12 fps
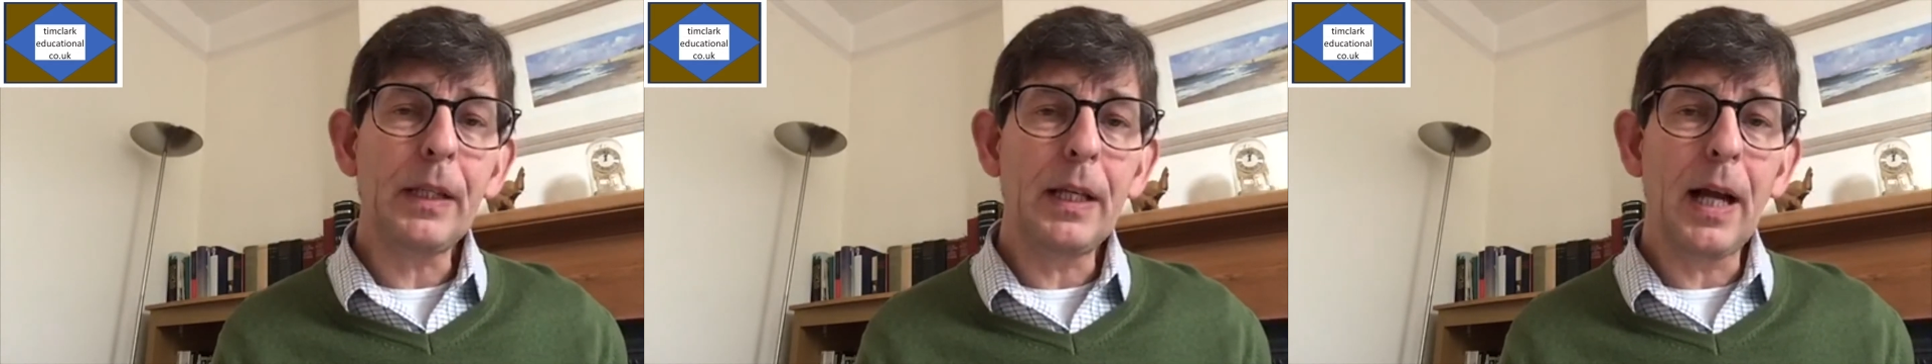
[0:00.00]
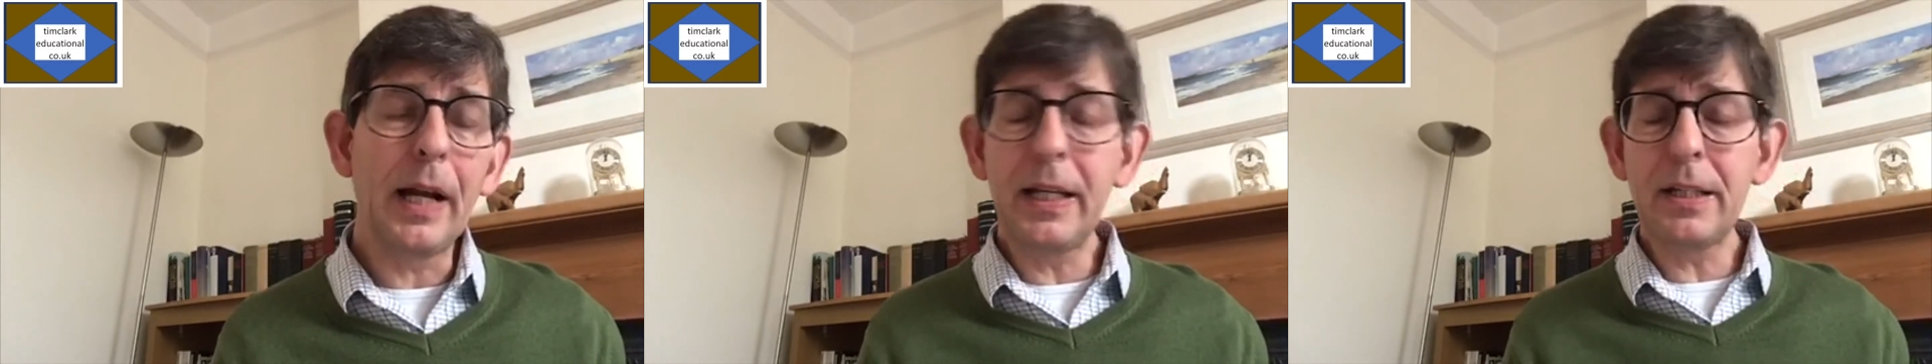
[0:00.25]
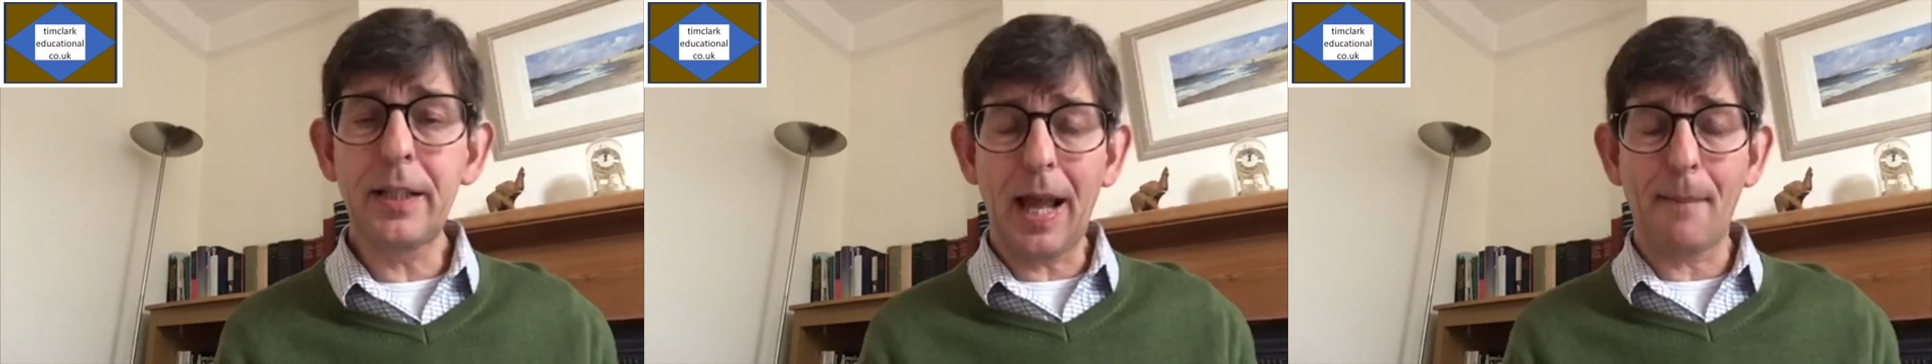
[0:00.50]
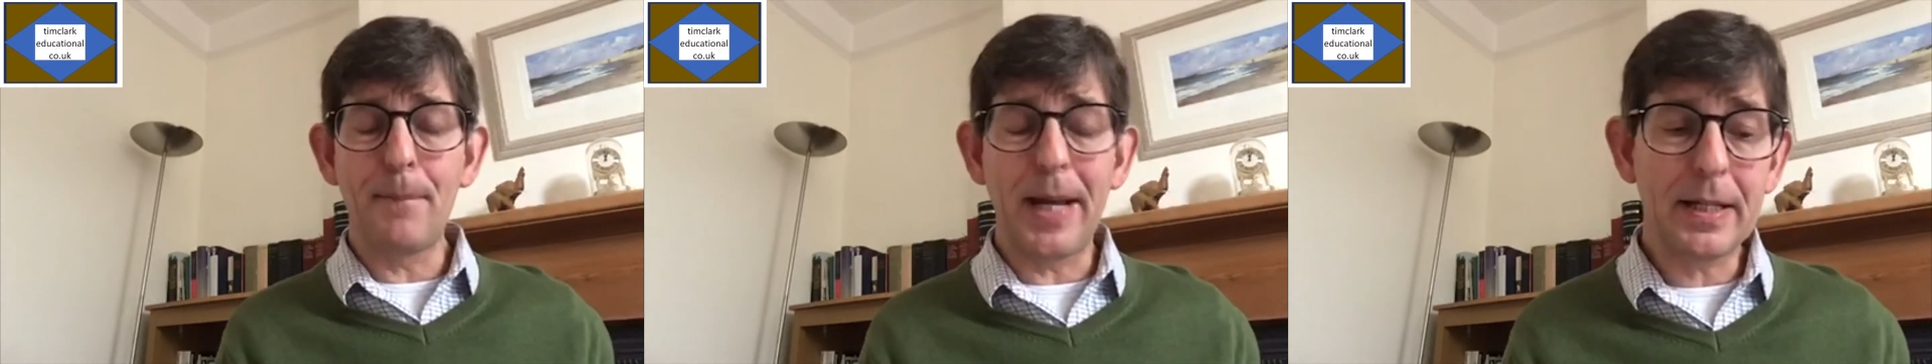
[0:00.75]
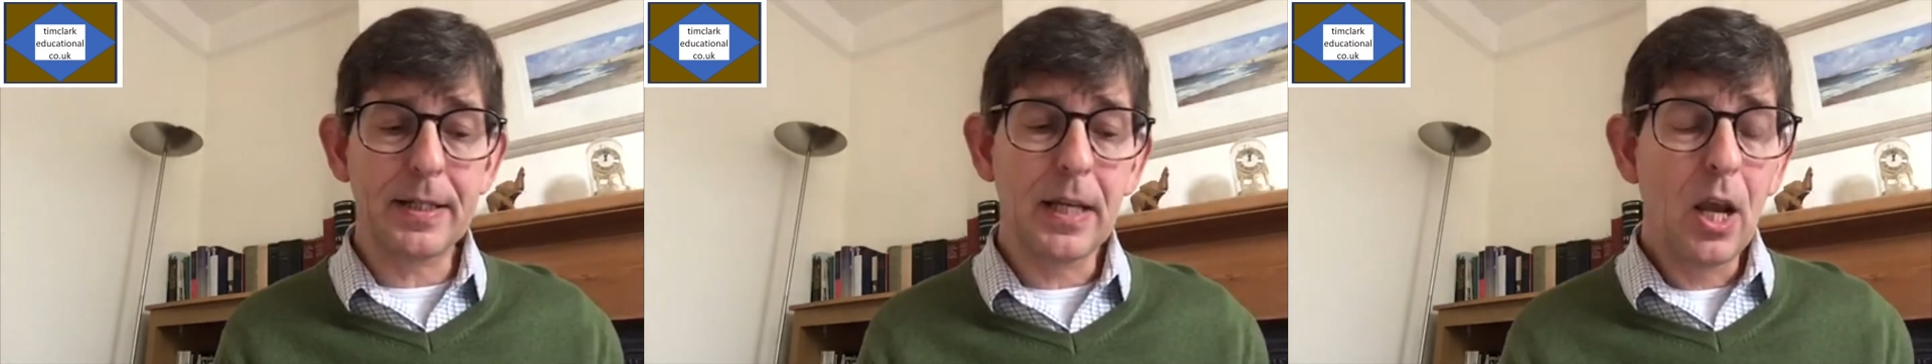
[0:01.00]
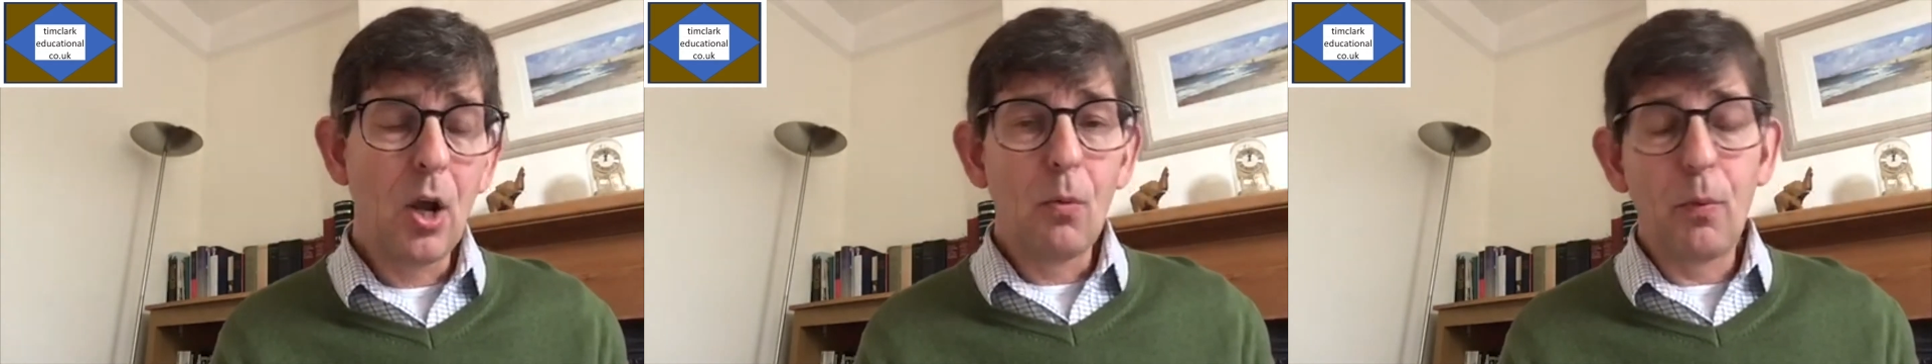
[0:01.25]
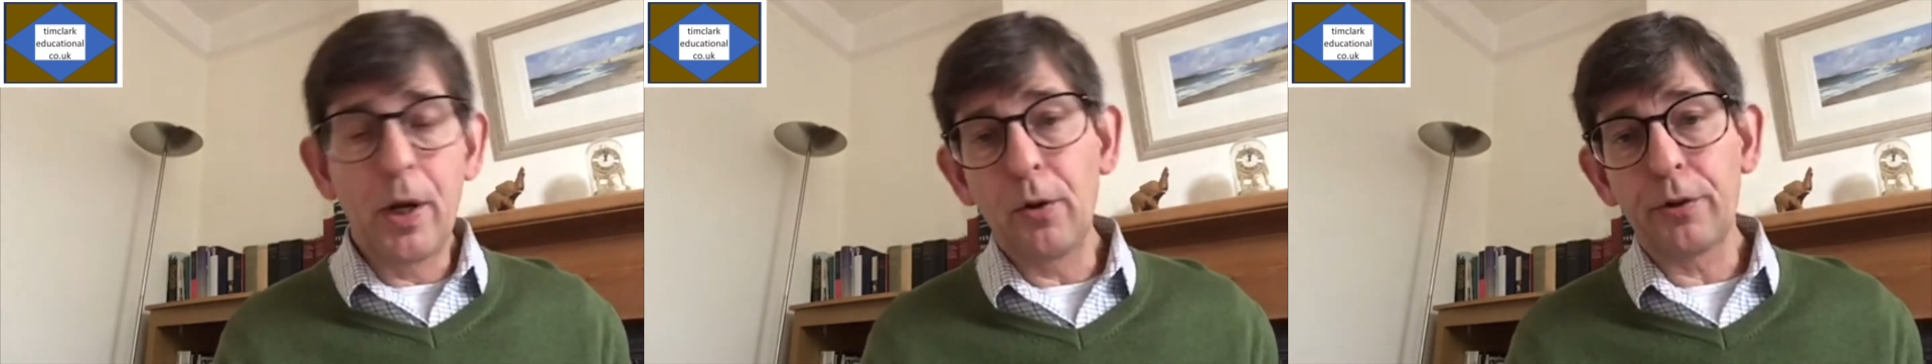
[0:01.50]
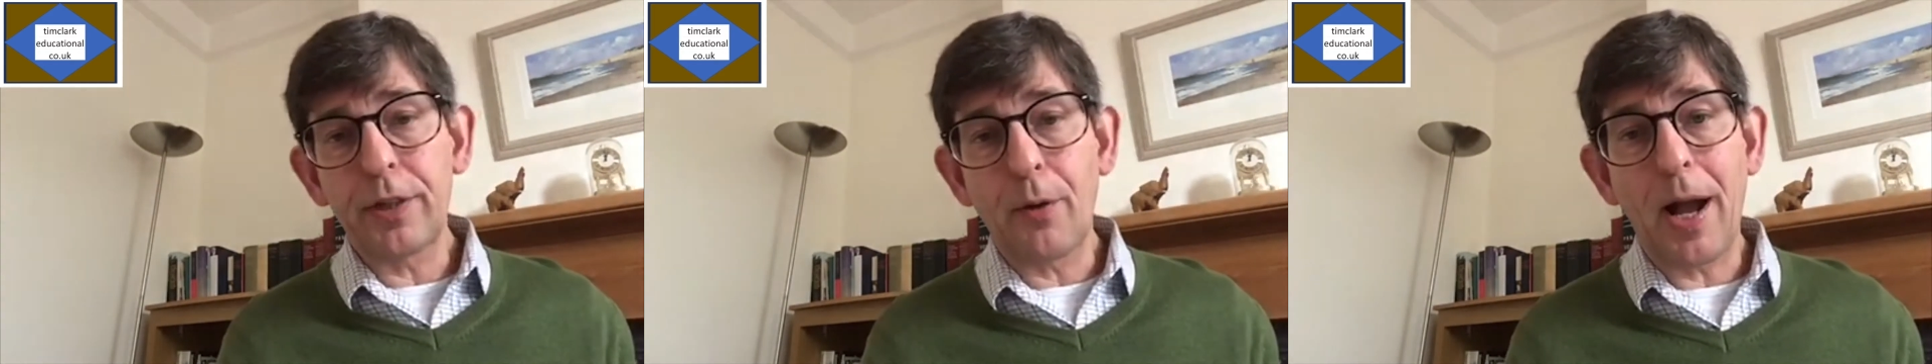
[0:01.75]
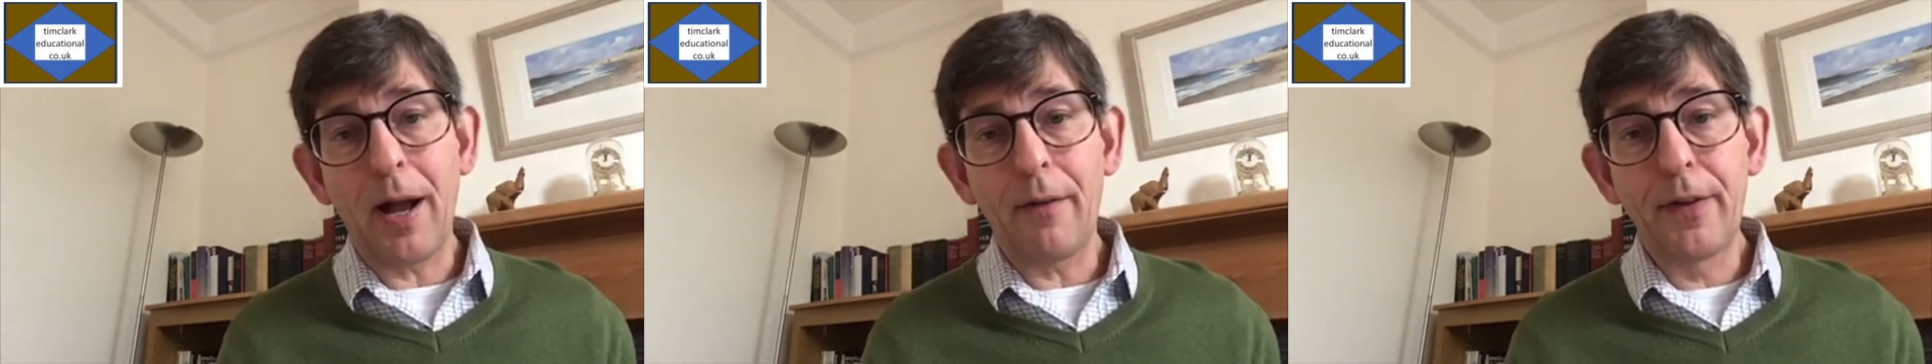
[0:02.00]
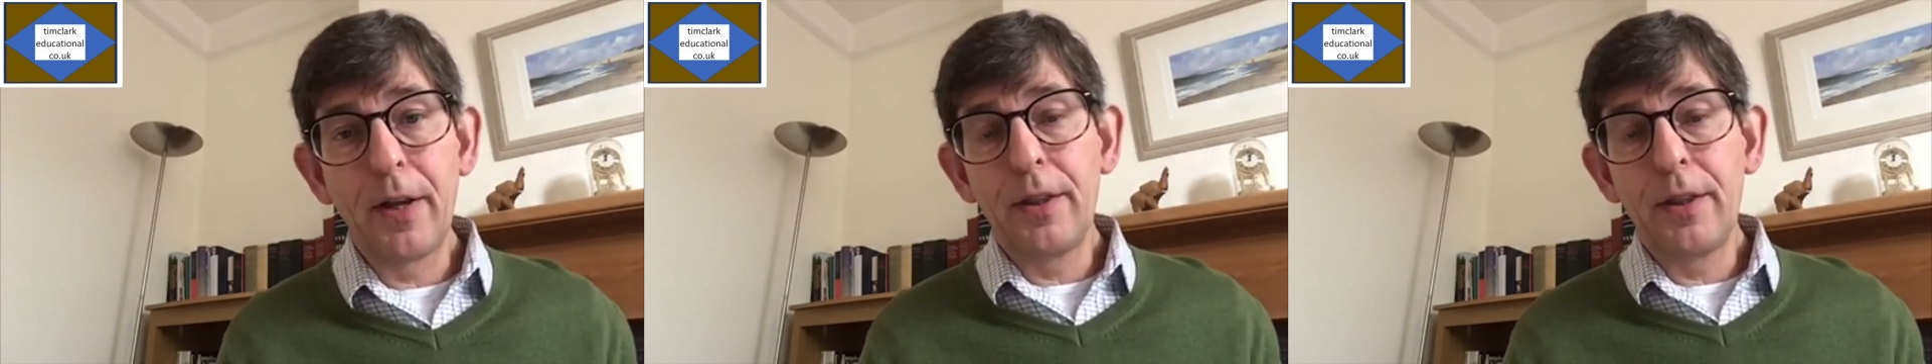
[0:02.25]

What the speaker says: And into that mix, we also have